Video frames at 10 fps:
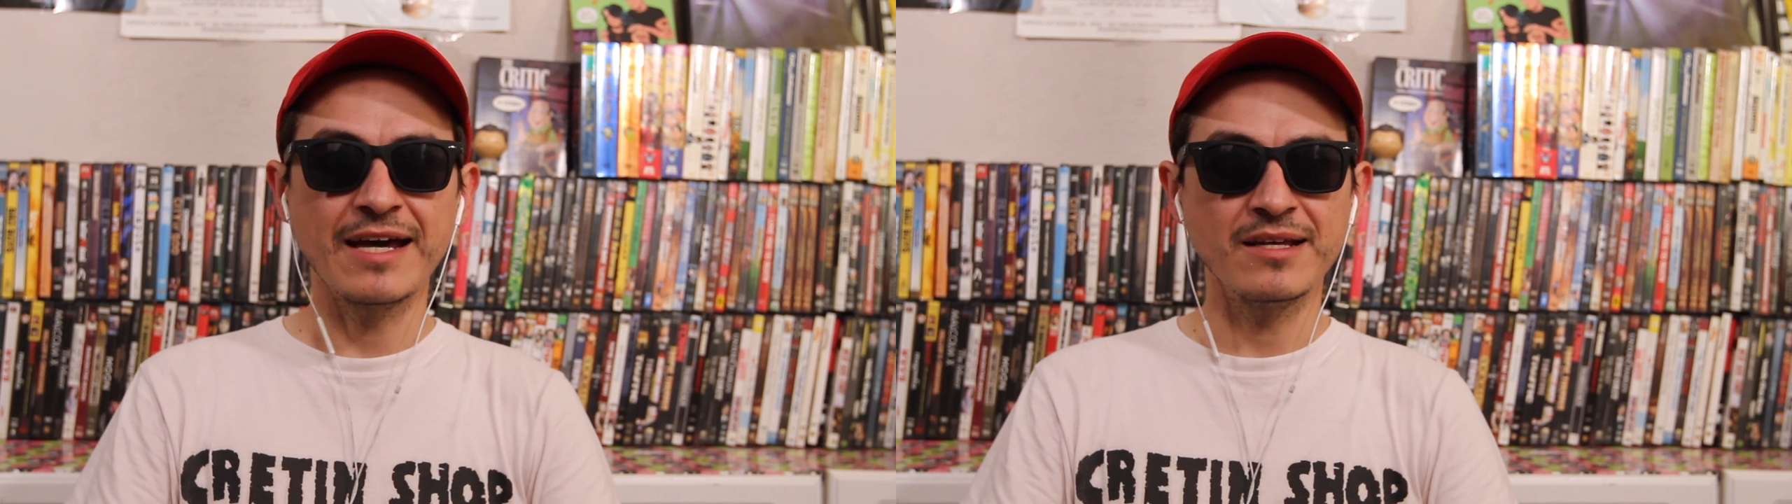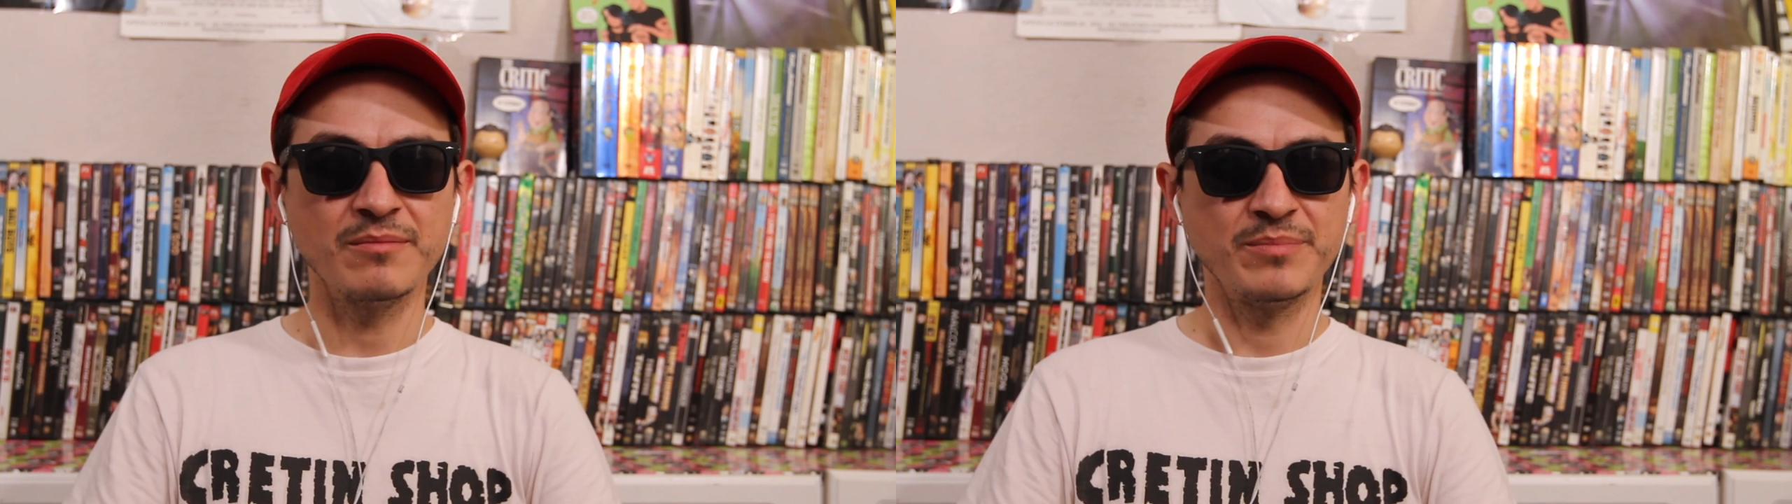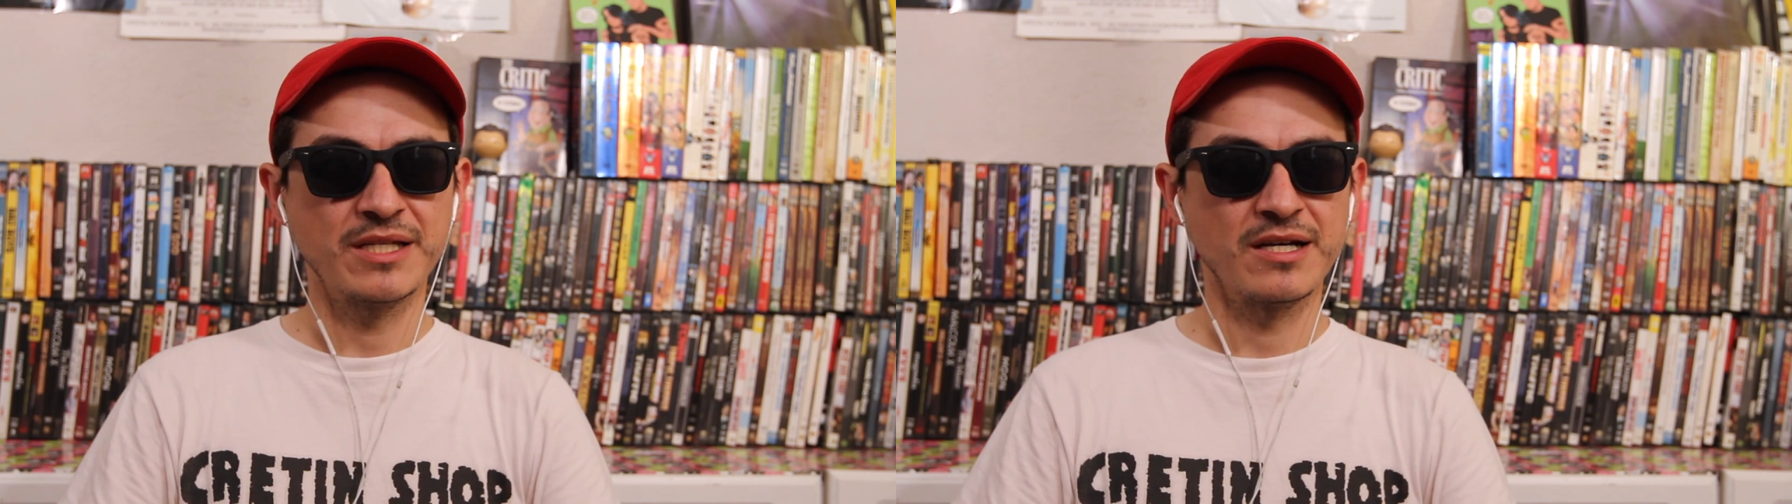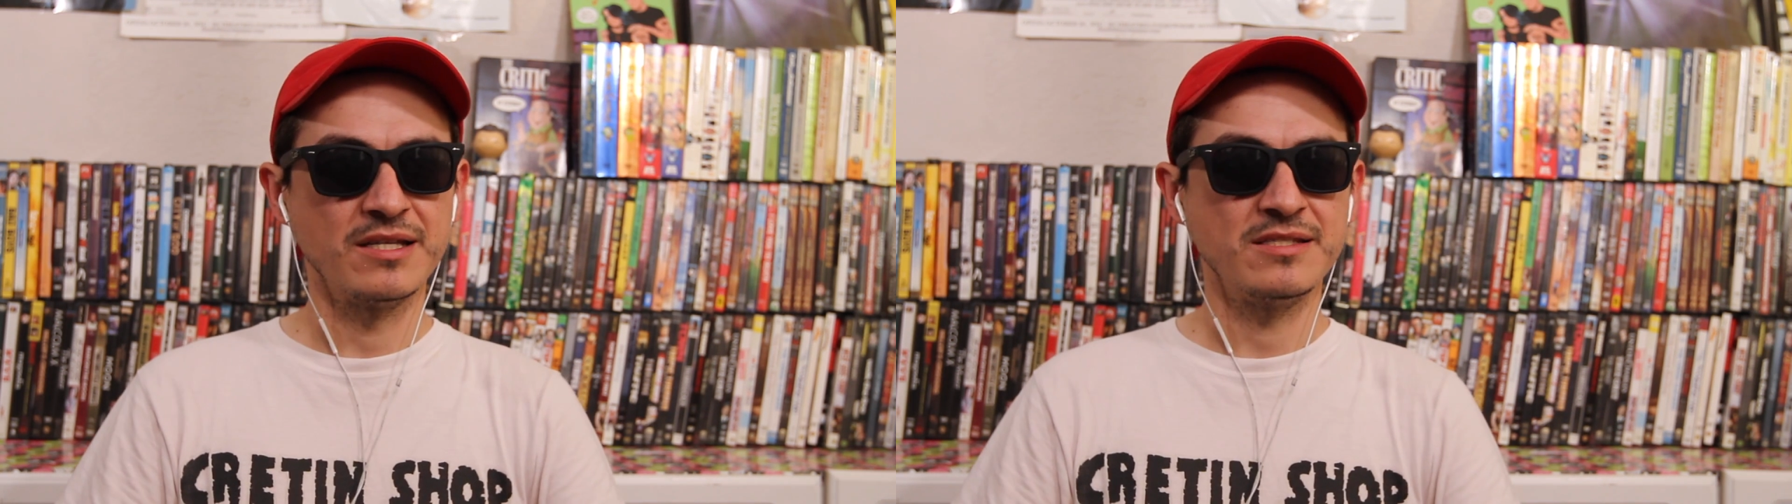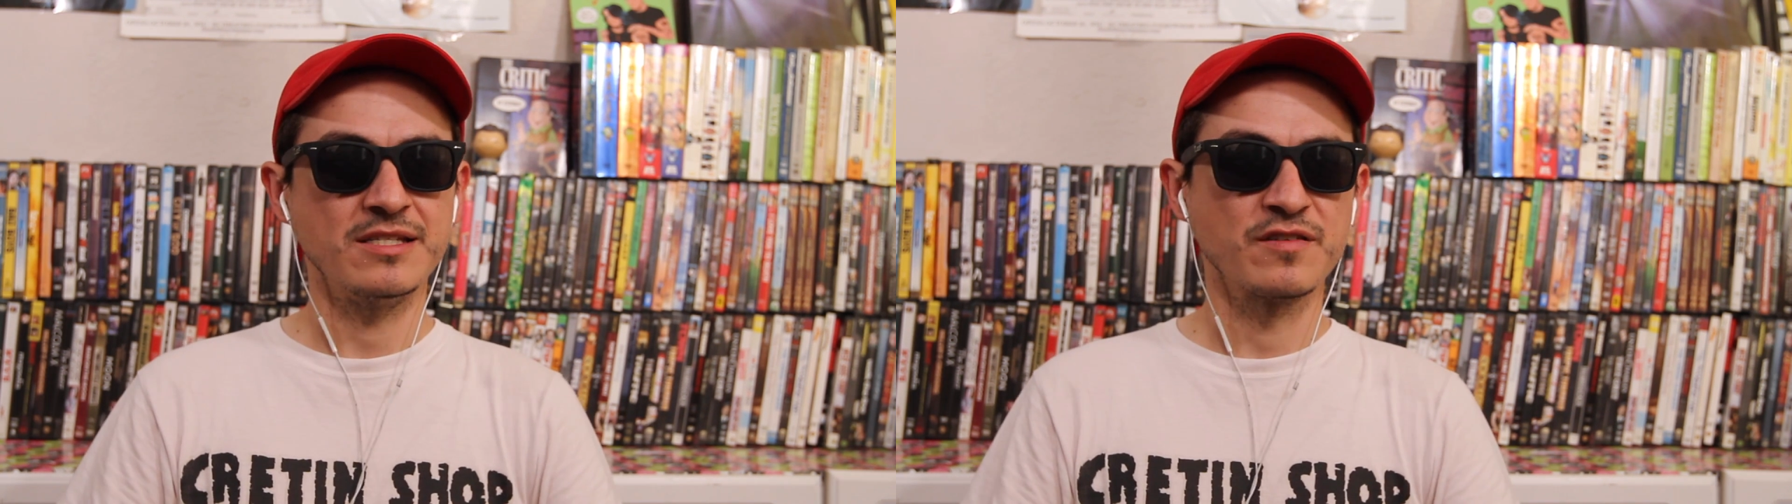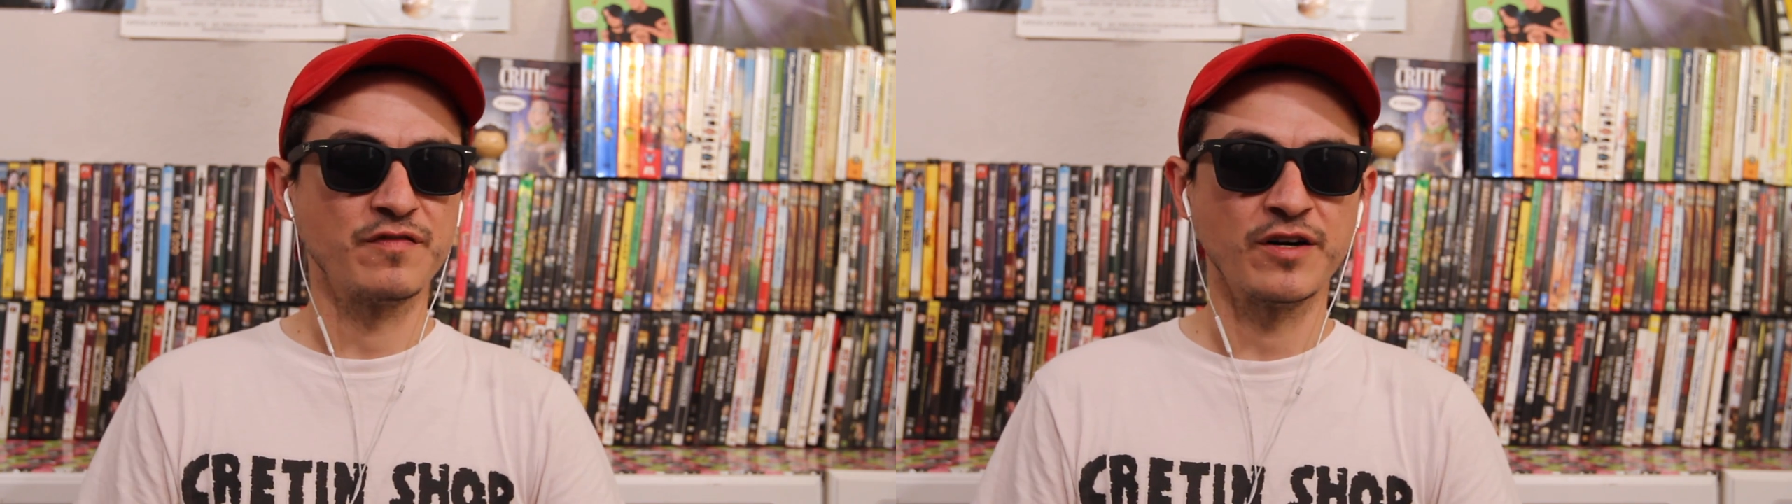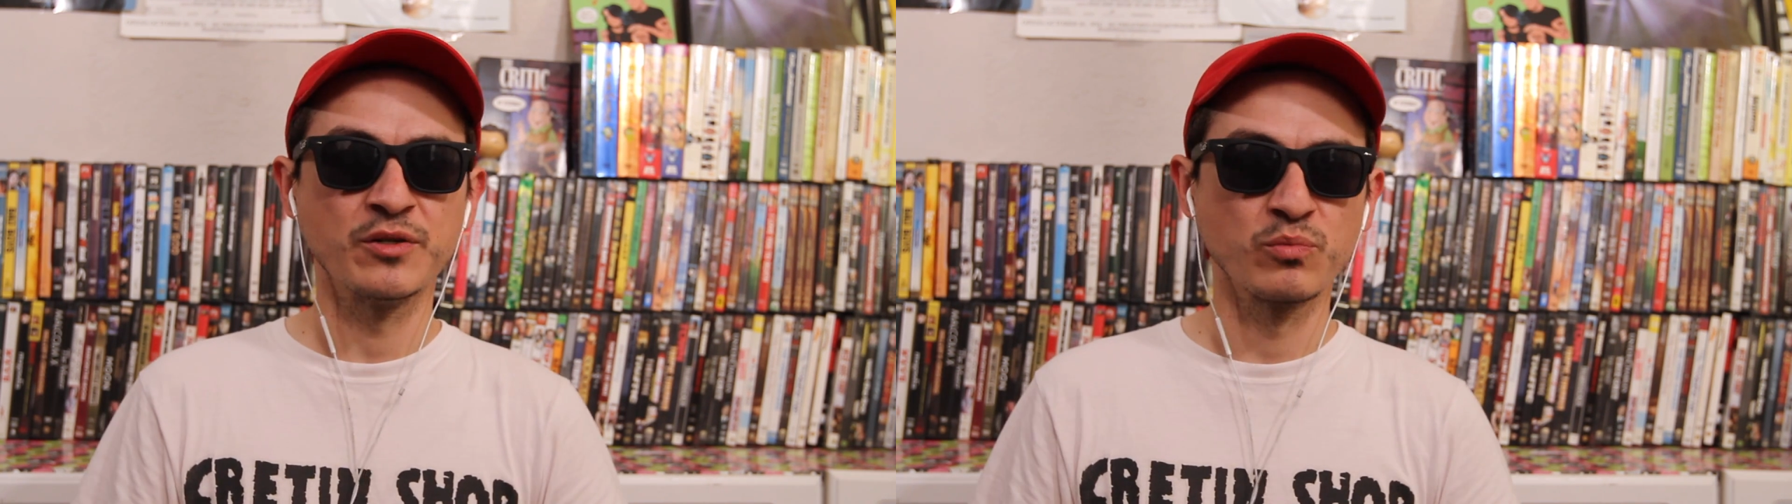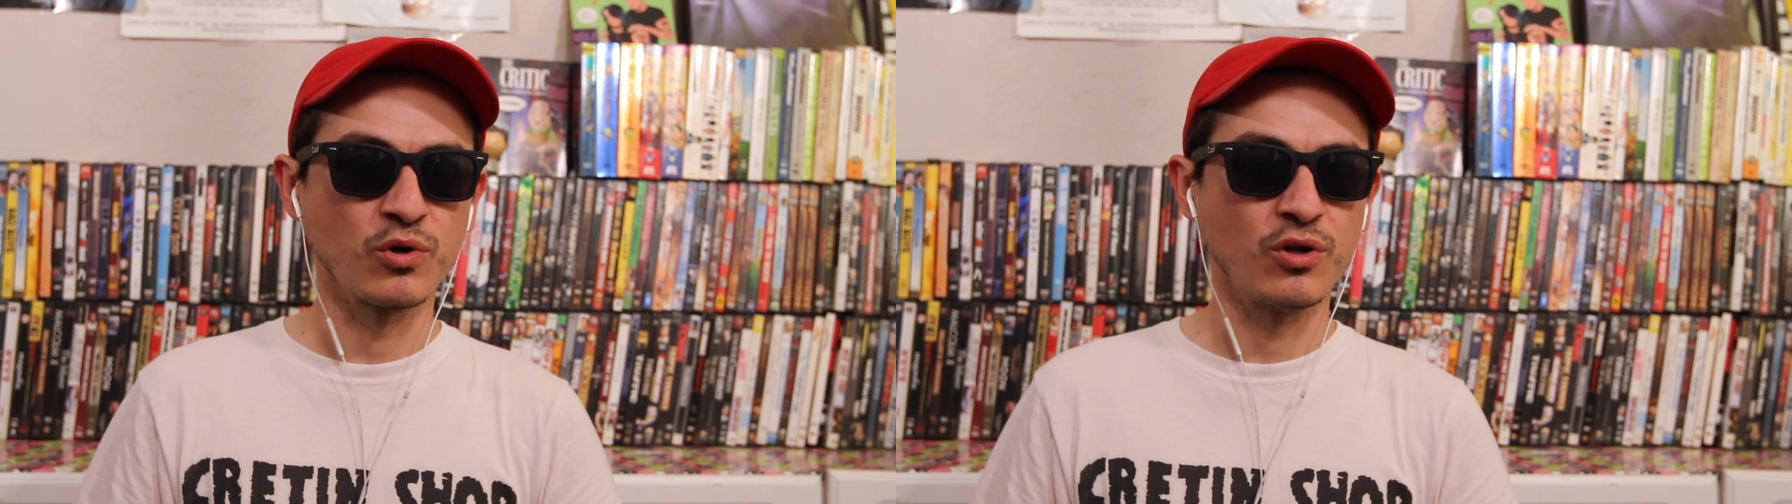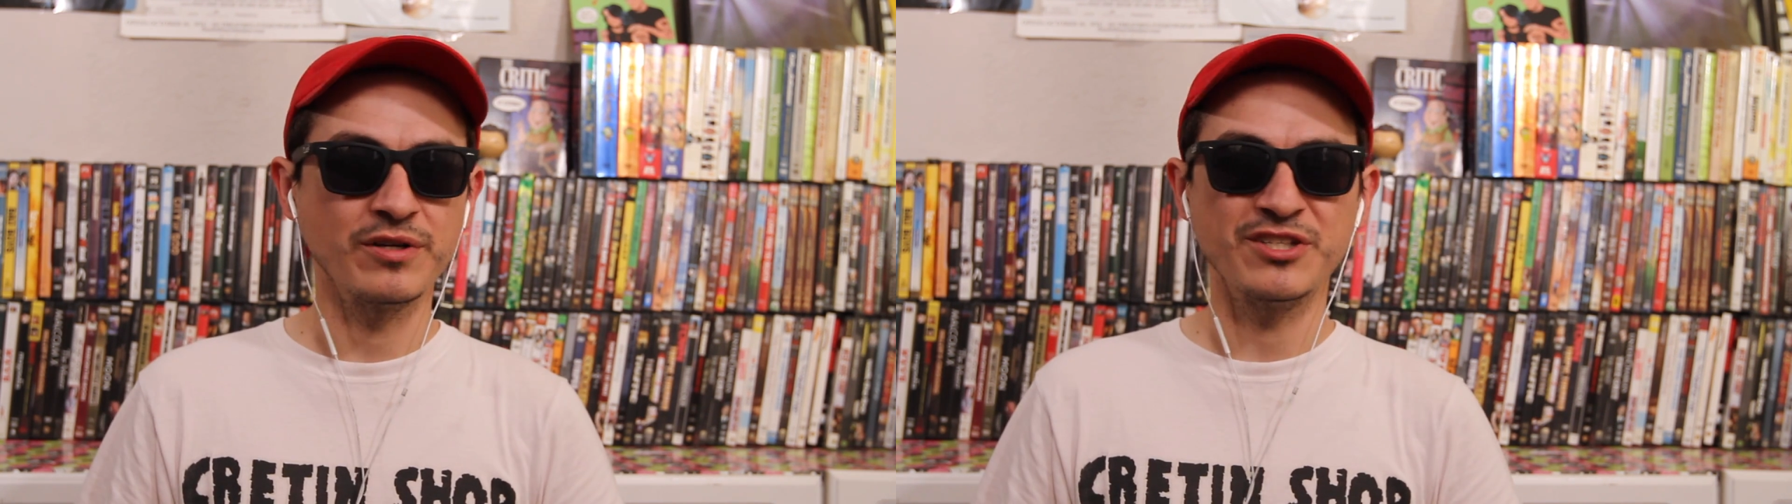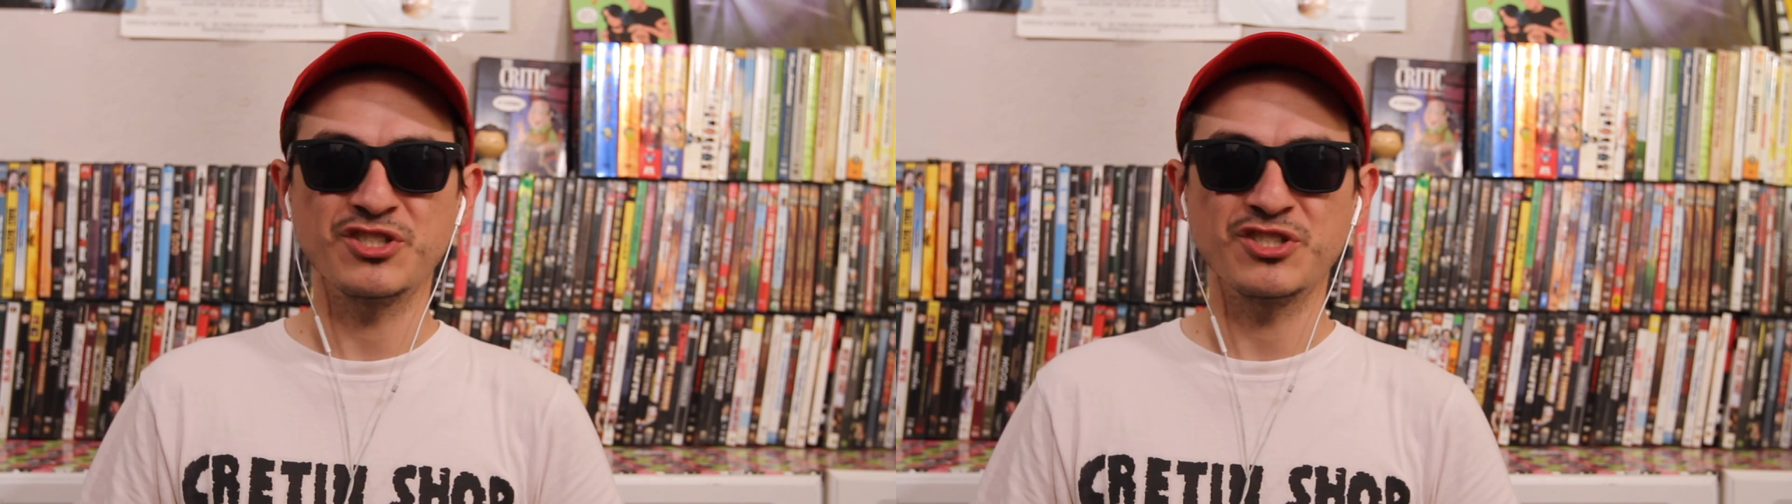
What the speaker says: it because it's a fun role.